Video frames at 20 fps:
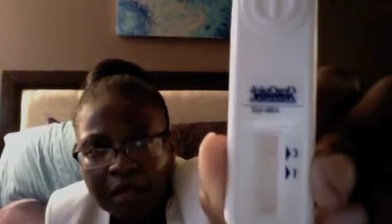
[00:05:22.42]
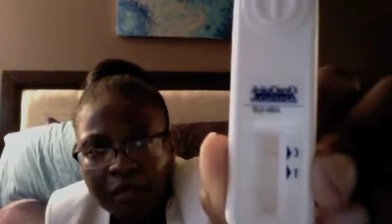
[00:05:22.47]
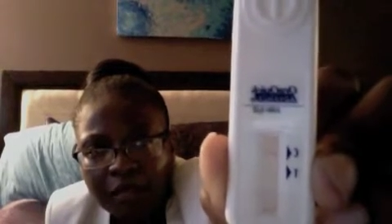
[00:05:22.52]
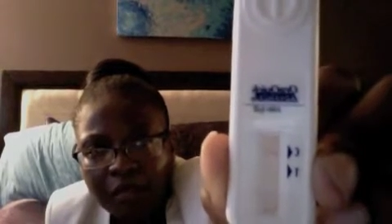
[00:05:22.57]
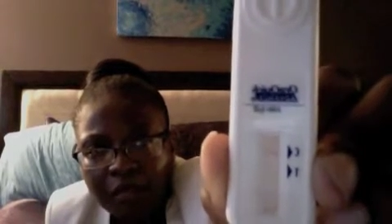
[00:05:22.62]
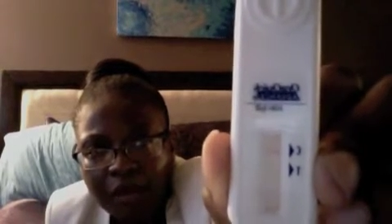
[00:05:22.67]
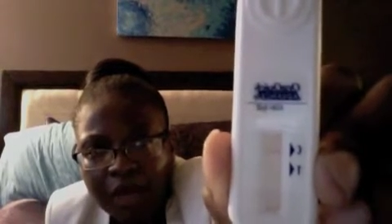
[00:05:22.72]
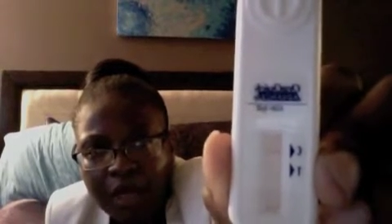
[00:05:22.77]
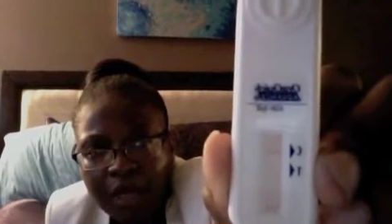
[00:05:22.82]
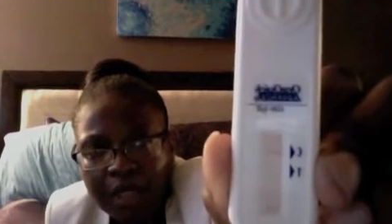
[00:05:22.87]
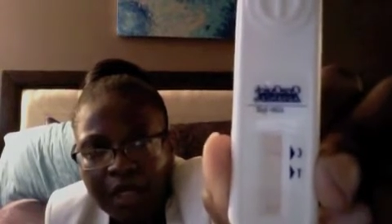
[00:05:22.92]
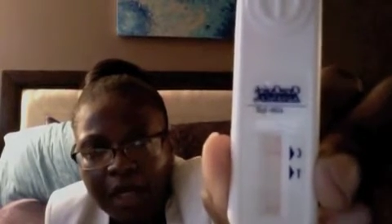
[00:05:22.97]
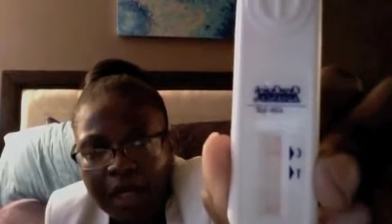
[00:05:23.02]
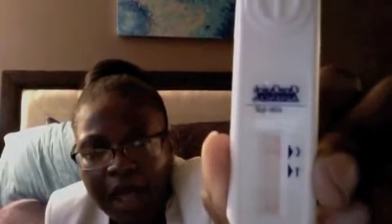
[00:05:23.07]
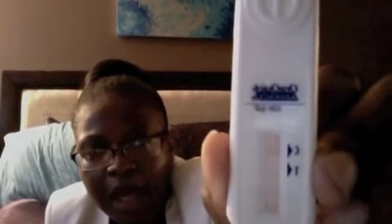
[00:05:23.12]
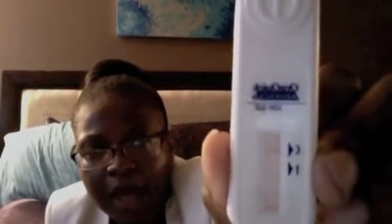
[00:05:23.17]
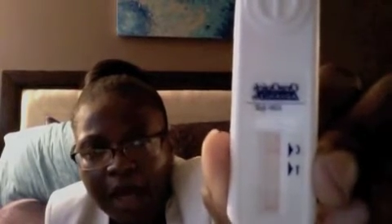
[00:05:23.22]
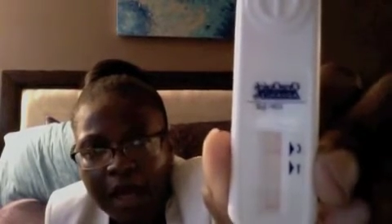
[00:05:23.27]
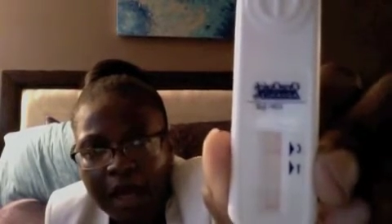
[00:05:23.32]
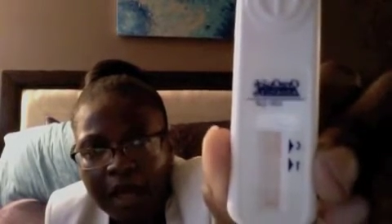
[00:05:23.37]
red
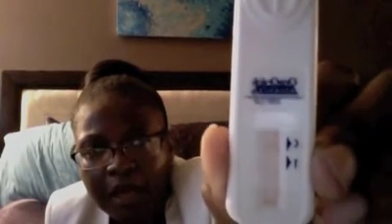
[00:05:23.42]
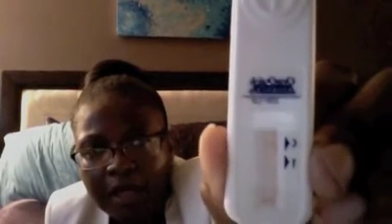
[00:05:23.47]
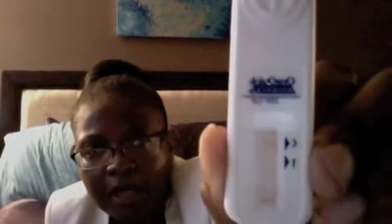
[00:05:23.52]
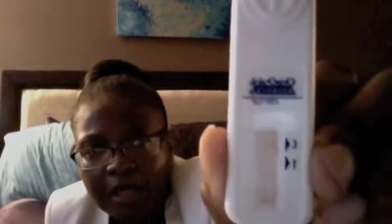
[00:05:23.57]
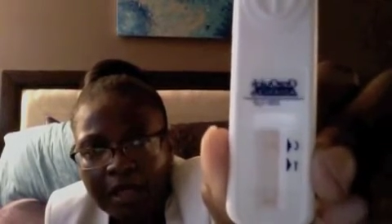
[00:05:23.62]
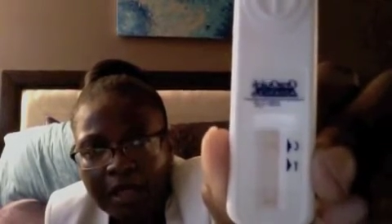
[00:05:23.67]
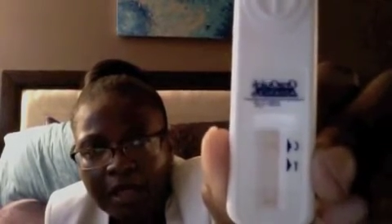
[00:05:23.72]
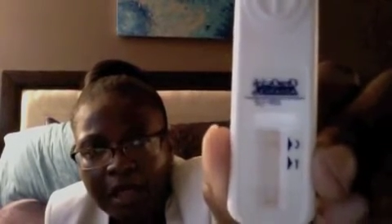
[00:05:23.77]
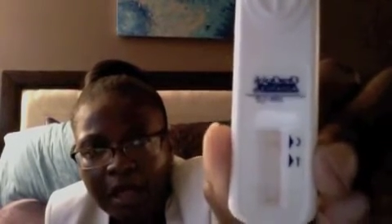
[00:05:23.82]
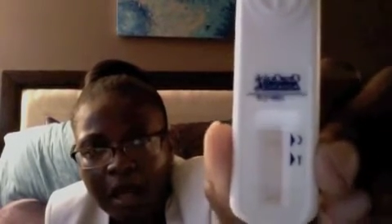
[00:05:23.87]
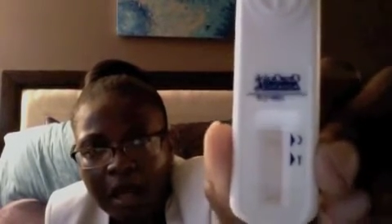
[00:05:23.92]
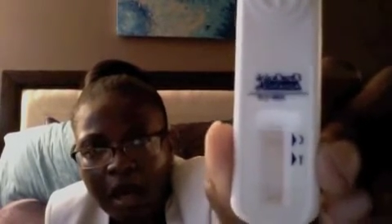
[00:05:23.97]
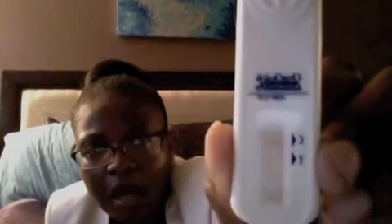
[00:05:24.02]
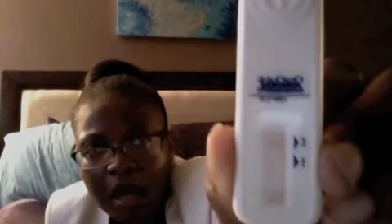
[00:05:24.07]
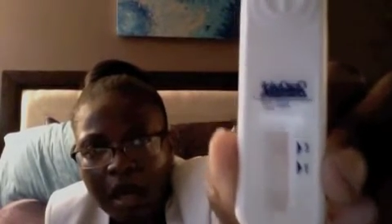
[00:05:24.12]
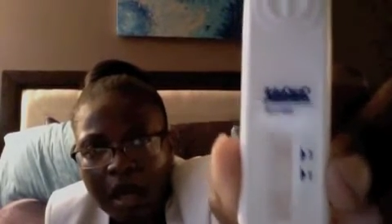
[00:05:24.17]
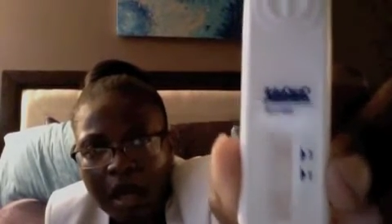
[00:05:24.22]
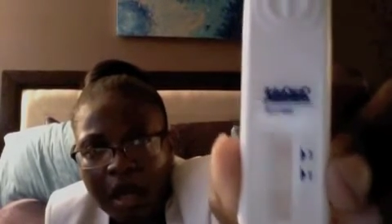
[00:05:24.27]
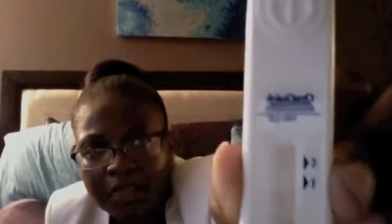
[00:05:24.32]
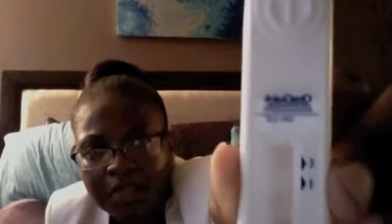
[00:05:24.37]
line
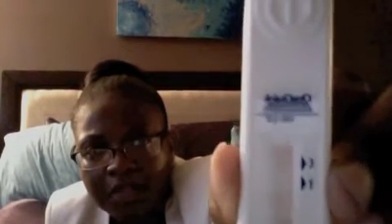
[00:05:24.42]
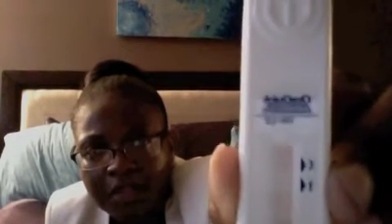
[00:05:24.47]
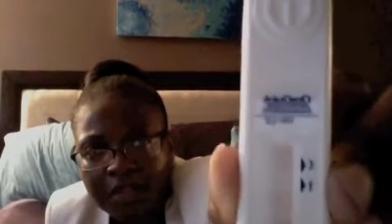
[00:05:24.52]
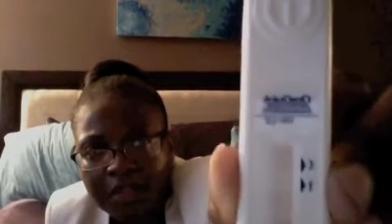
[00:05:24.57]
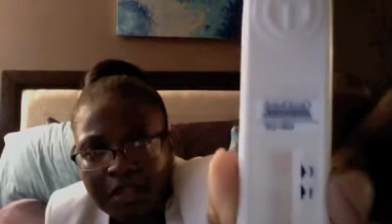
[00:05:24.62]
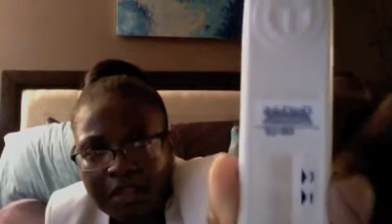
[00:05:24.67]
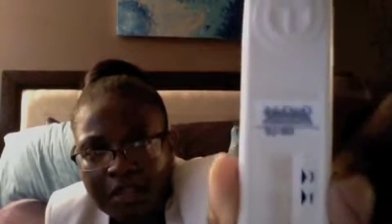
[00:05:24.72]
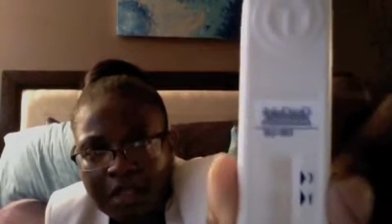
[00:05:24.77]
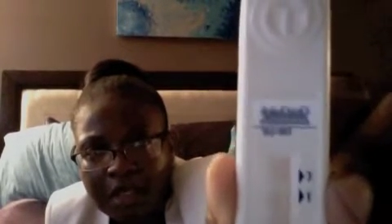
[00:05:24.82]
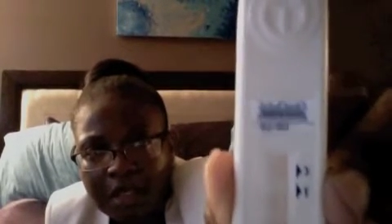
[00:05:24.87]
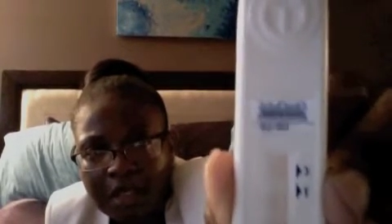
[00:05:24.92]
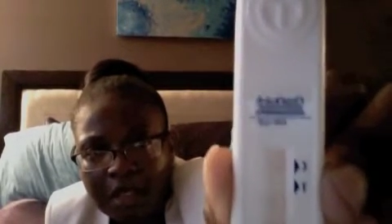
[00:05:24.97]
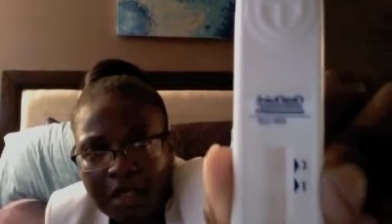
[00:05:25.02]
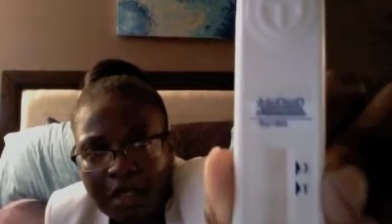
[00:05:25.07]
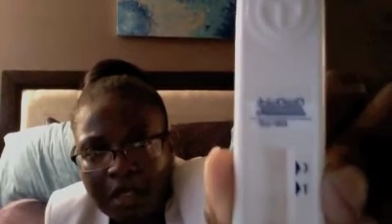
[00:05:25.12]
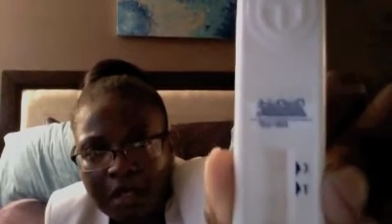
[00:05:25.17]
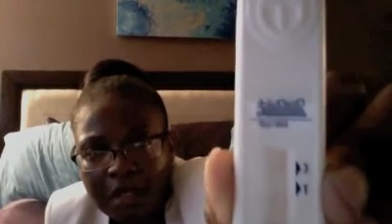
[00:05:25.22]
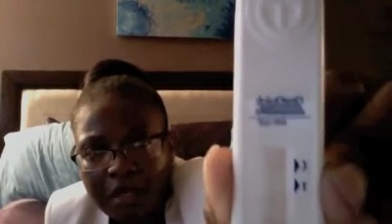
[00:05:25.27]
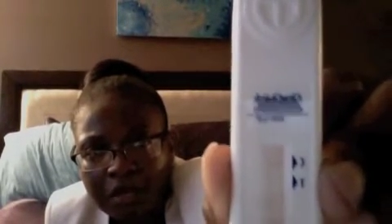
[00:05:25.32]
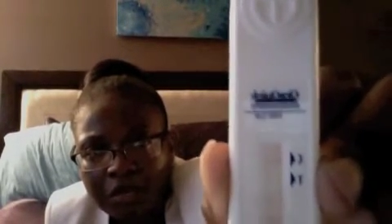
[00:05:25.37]
at the C,
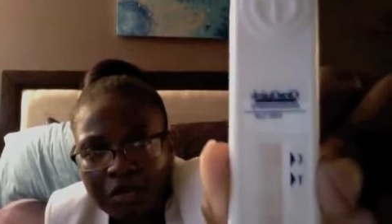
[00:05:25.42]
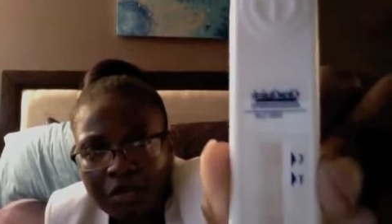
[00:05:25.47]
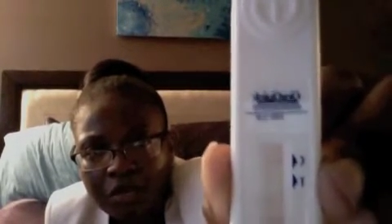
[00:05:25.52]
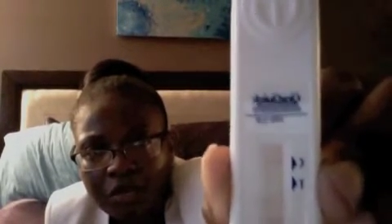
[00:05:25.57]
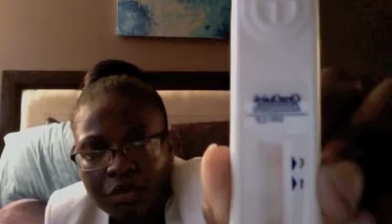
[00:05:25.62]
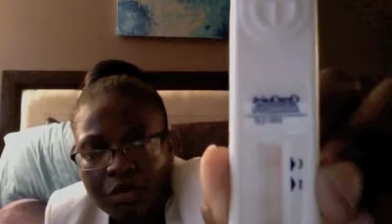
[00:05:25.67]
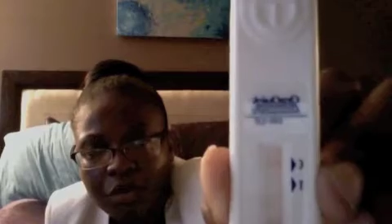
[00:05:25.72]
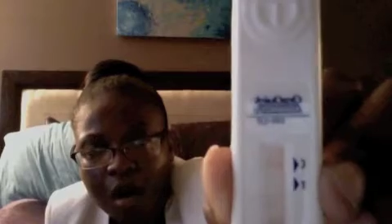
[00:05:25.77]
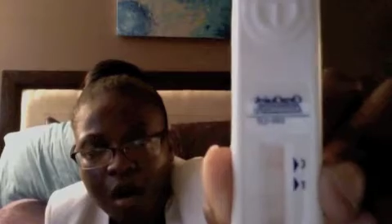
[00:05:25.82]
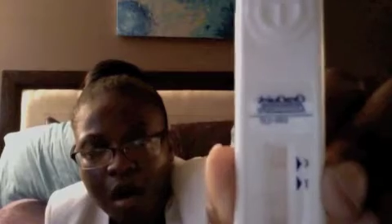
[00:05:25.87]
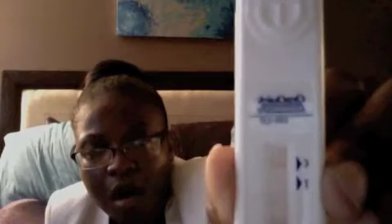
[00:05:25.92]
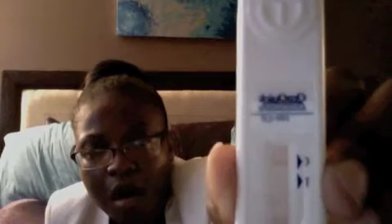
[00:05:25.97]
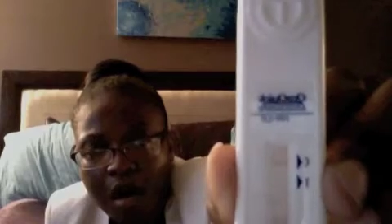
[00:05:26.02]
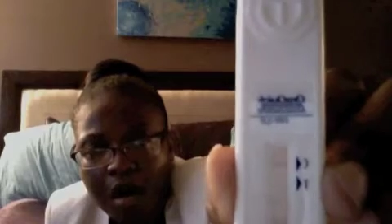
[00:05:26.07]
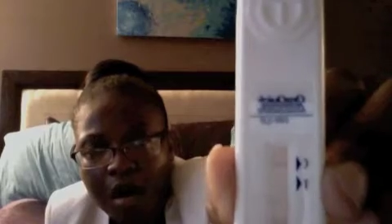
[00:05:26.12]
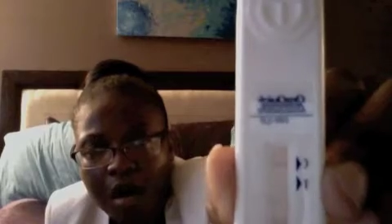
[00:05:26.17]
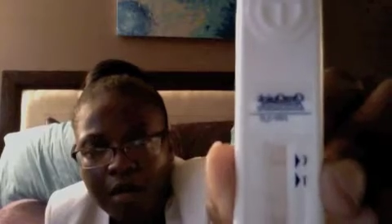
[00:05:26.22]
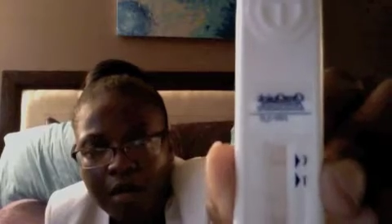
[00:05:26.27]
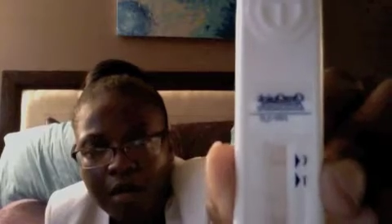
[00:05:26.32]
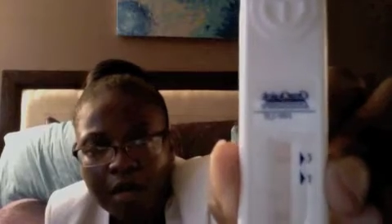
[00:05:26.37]
you
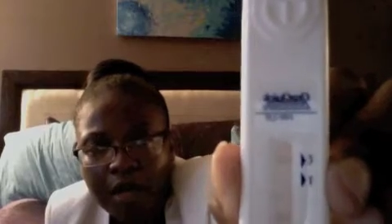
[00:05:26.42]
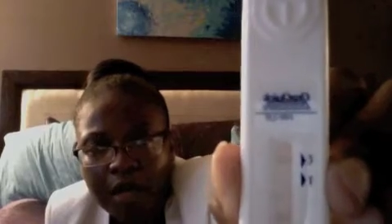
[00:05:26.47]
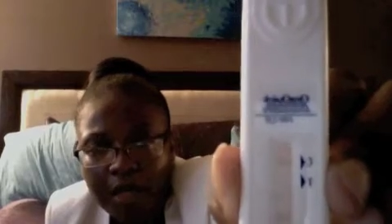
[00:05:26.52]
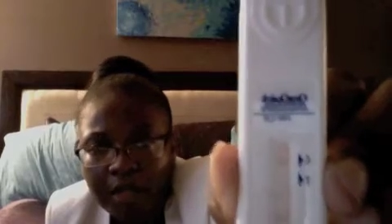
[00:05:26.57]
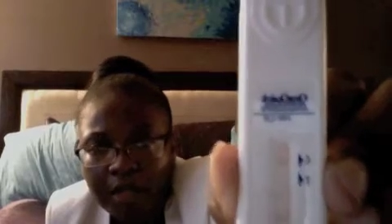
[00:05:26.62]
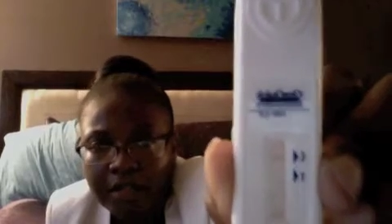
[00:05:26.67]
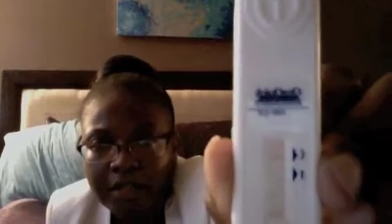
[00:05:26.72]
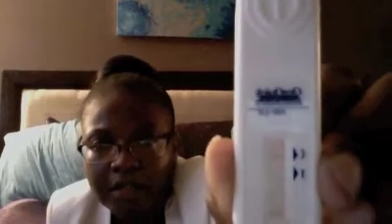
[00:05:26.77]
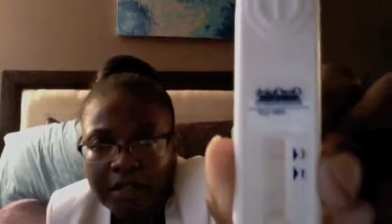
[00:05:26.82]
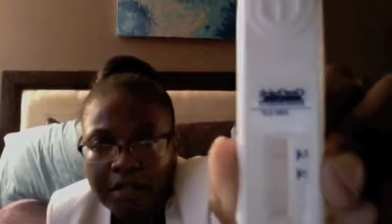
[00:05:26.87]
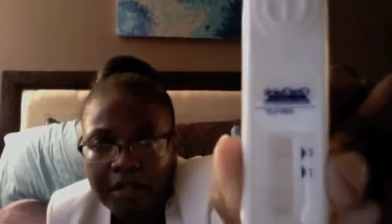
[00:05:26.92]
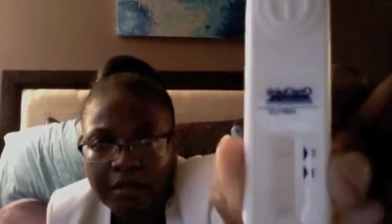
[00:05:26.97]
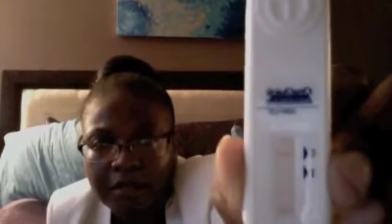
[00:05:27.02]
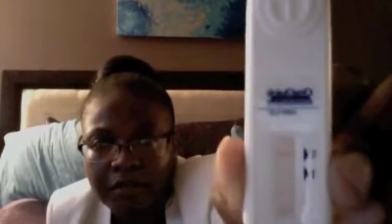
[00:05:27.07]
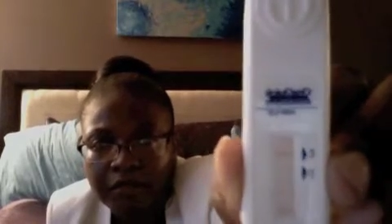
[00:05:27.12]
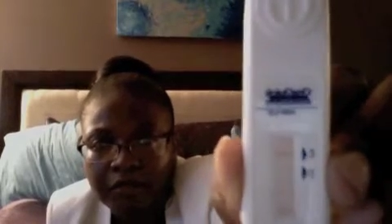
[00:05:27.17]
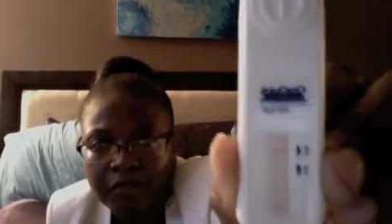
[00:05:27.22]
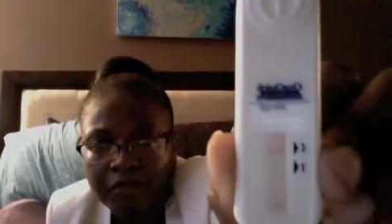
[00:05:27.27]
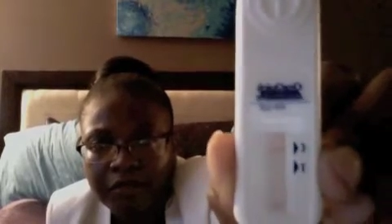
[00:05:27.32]
are negative.